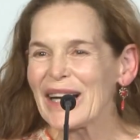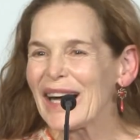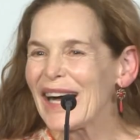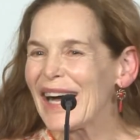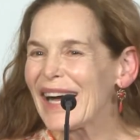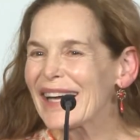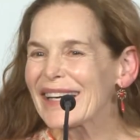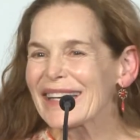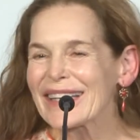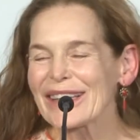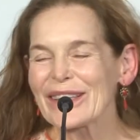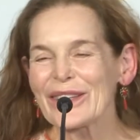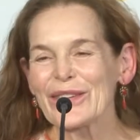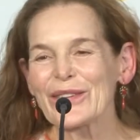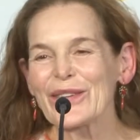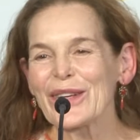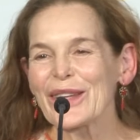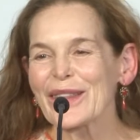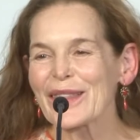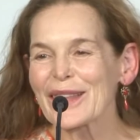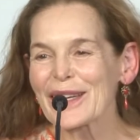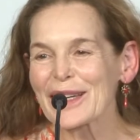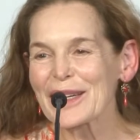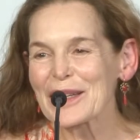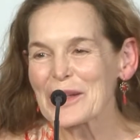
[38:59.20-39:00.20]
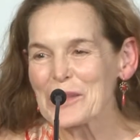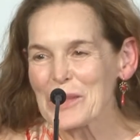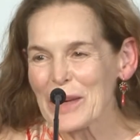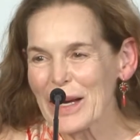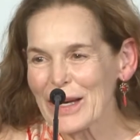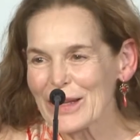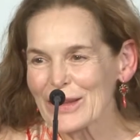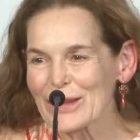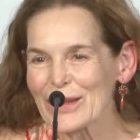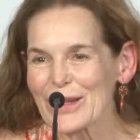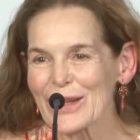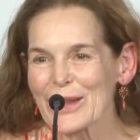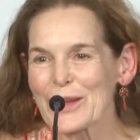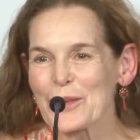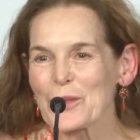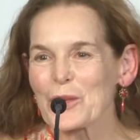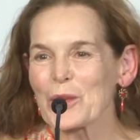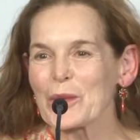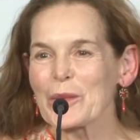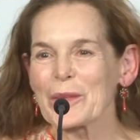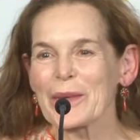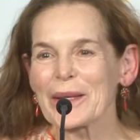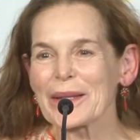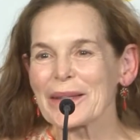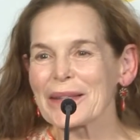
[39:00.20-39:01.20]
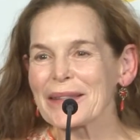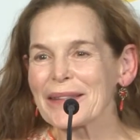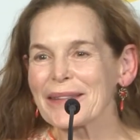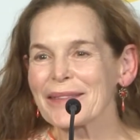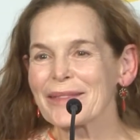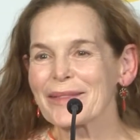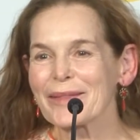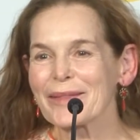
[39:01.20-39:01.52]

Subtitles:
I can only think about the woman.